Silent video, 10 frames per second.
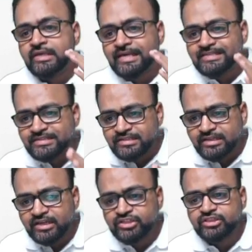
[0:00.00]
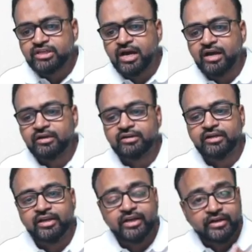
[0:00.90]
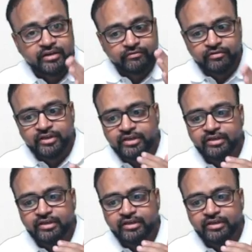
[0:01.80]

SDHs are relatively